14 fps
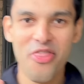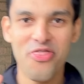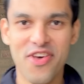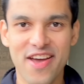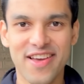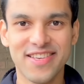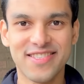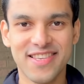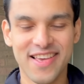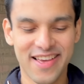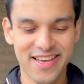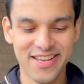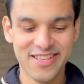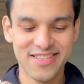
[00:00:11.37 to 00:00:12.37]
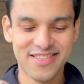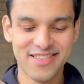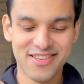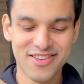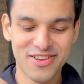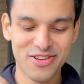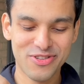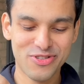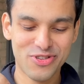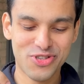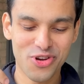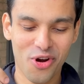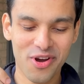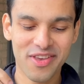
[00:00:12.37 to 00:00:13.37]
This is
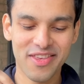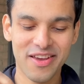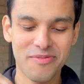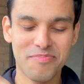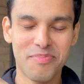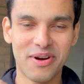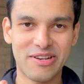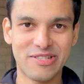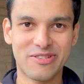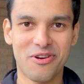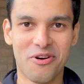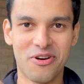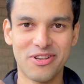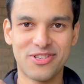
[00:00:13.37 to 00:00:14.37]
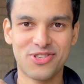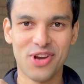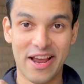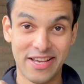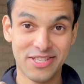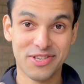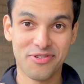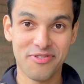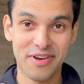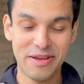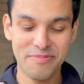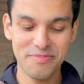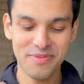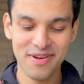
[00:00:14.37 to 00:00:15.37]
chocolate butterscotch ice
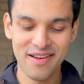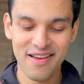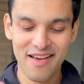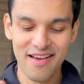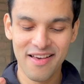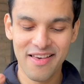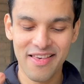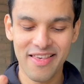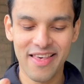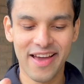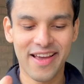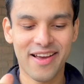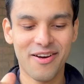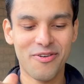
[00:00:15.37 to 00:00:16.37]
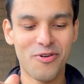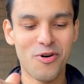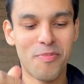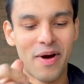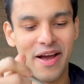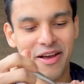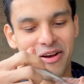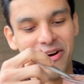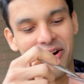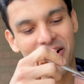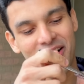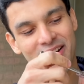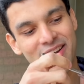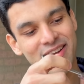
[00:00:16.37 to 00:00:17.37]
cream. Like, oh my
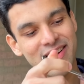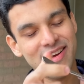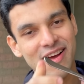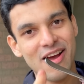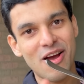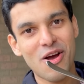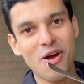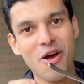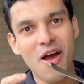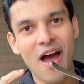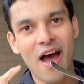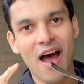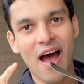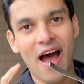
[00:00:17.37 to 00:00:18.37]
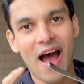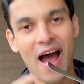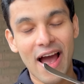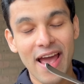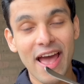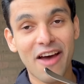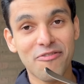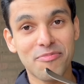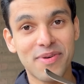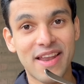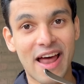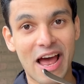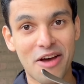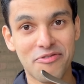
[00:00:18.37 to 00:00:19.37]
god. I have
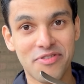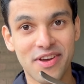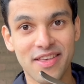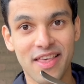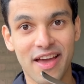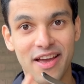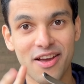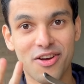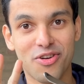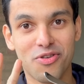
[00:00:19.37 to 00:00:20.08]
been having like